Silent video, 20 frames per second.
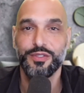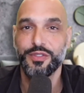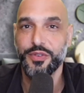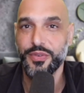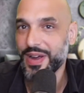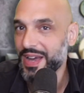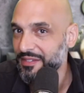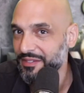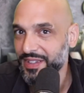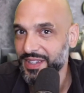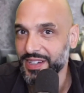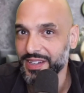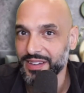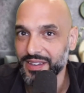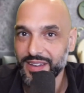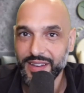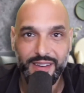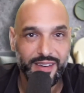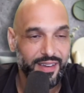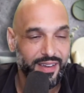of gravity,
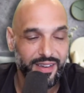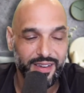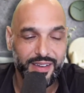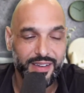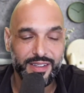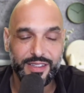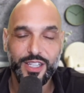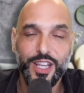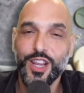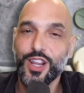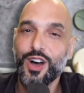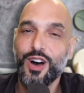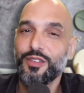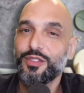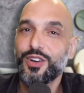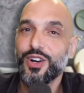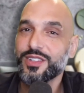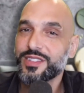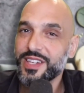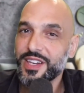the law of
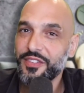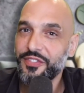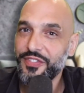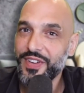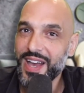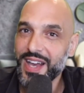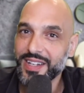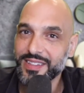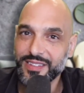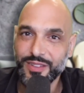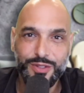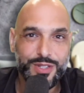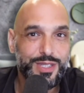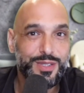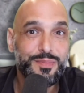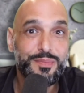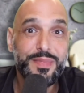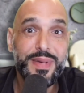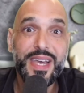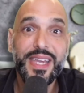cause and effect. There
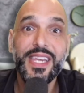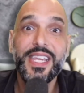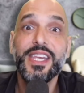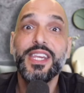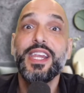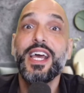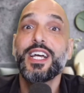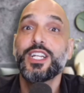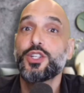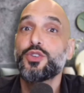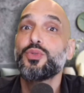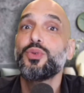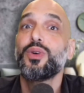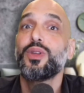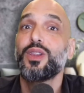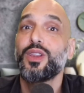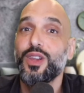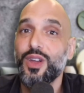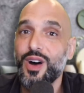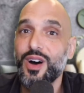is many
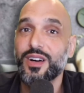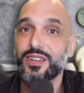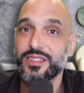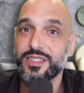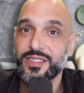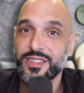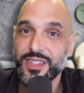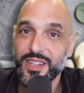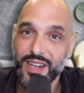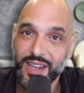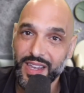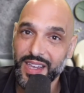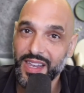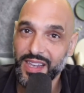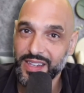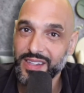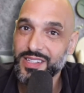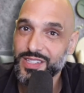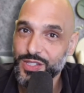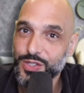natural laws
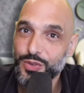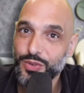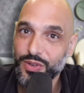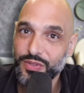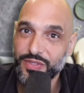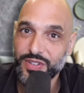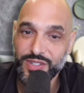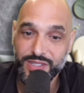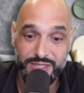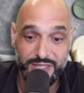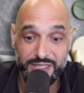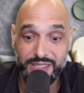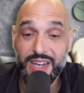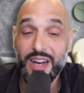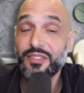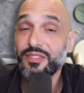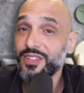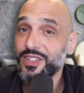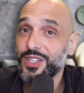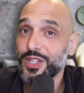in this universe that
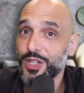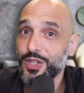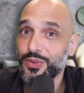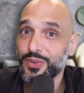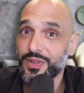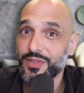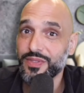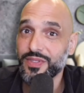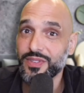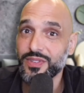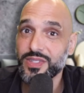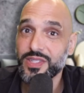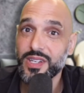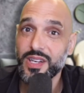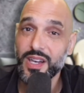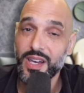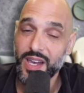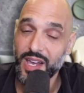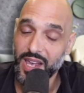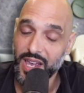govern the universe.
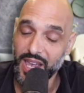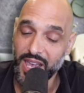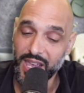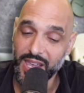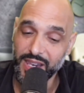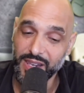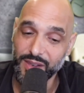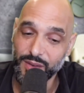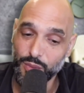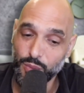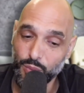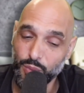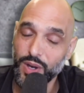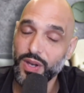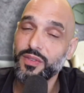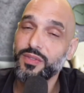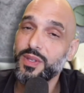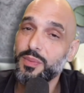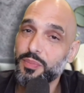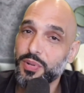And
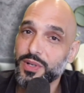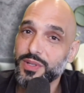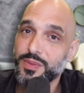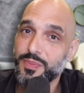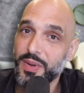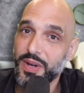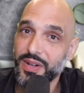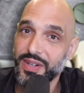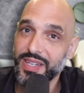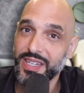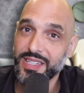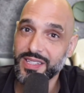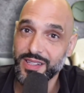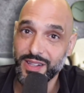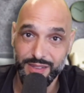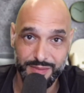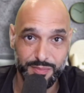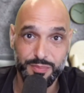one of the prosperities